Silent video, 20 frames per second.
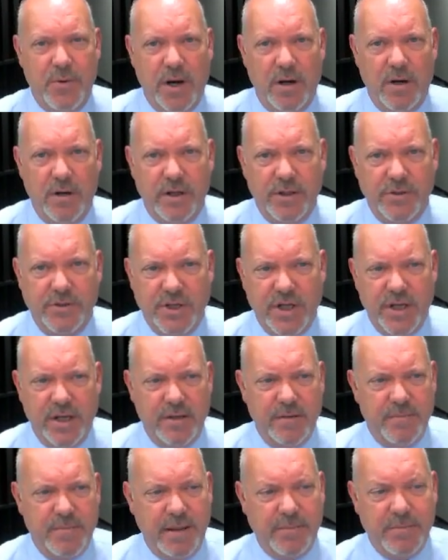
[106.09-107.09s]
We are going to
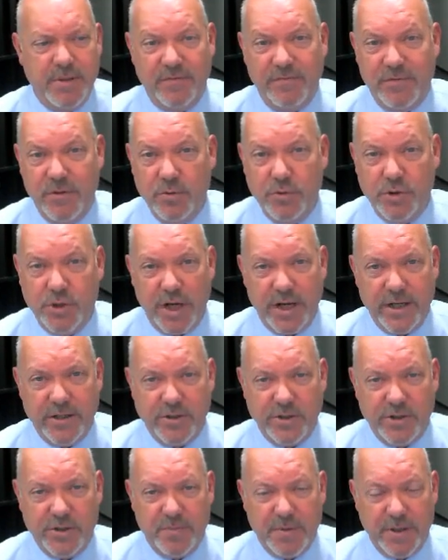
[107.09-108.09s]
see maybe a few
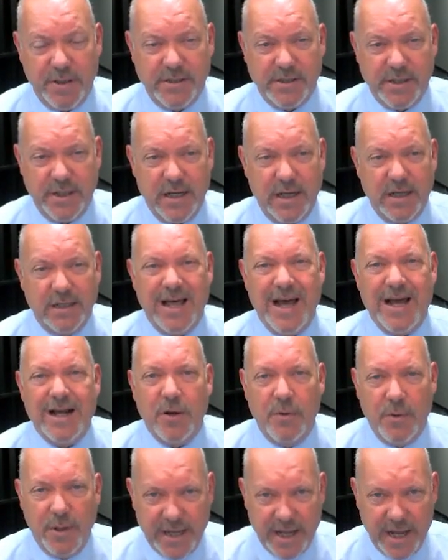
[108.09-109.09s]
changes, but a
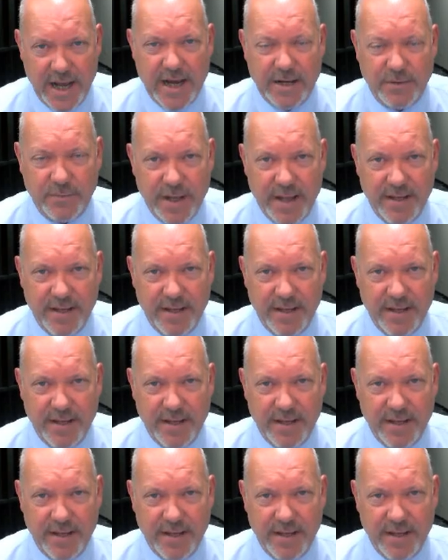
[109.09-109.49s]
lot going on.